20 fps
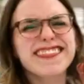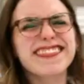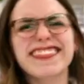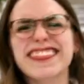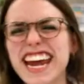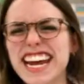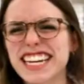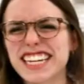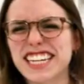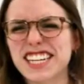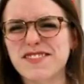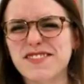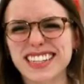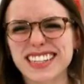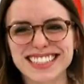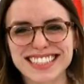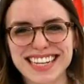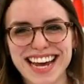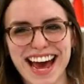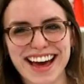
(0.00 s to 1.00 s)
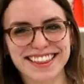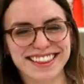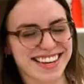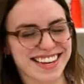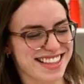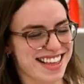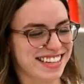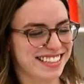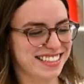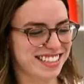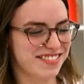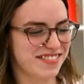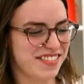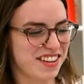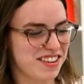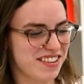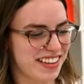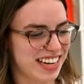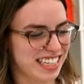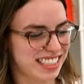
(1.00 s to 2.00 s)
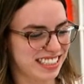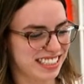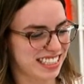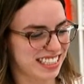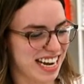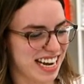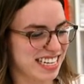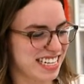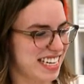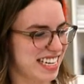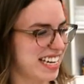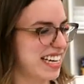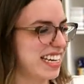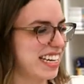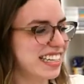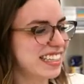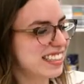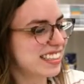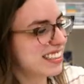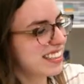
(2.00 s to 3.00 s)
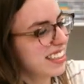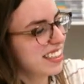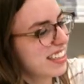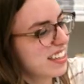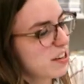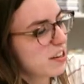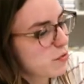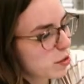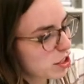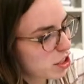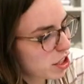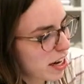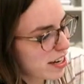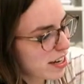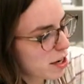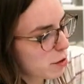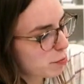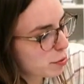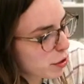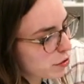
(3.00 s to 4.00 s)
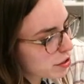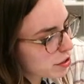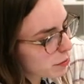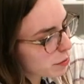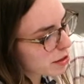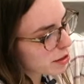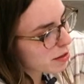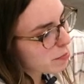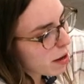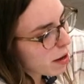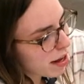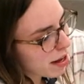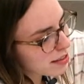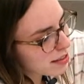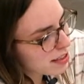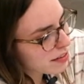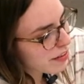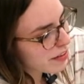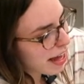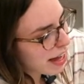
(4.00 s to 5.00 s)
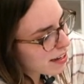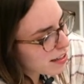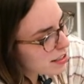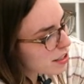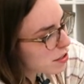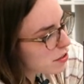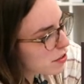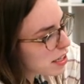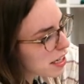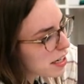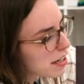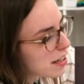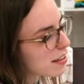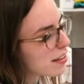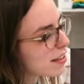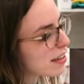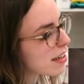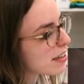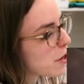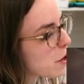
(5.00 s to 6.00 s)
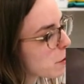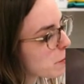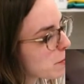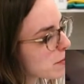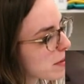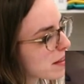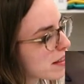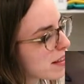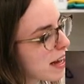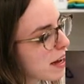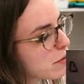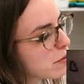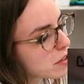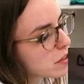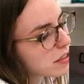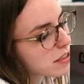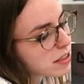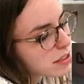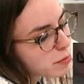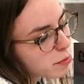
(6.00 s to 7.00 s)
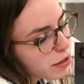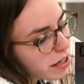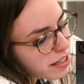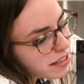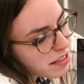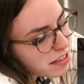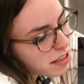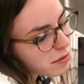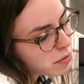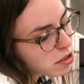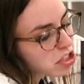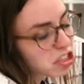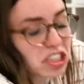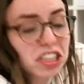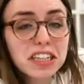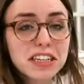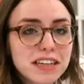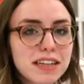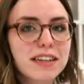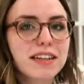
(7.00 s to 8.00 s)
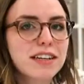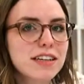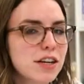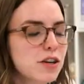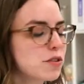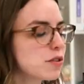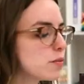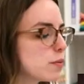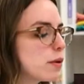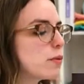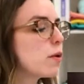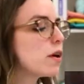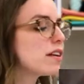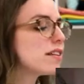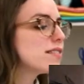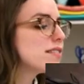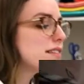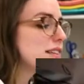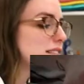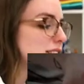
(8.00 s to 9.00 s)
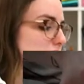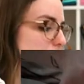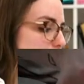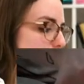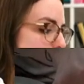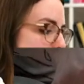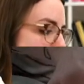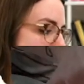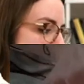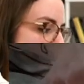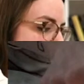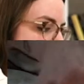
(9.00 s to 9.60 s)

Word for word: Thank you, Miss Kathy. That's the motivation I need. We're trying to approach it with the positive attitude here and hope that that will just spread to the machine and it knows we want to stitch something.